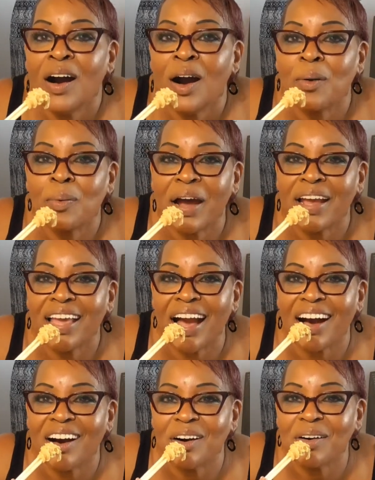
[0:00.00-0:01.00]
All right,
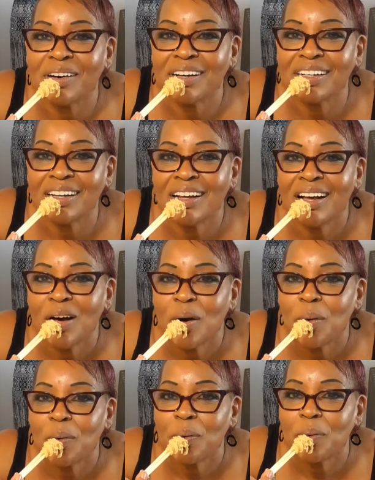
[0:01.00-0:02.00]
y'all.
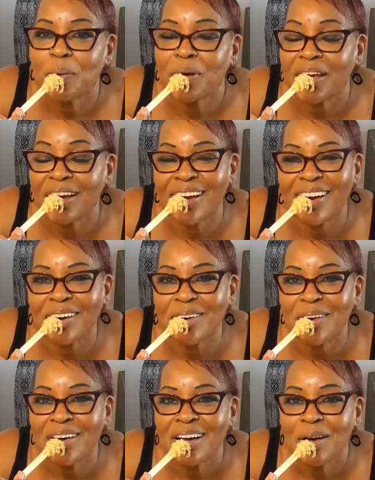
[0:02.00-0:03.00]
Here you go.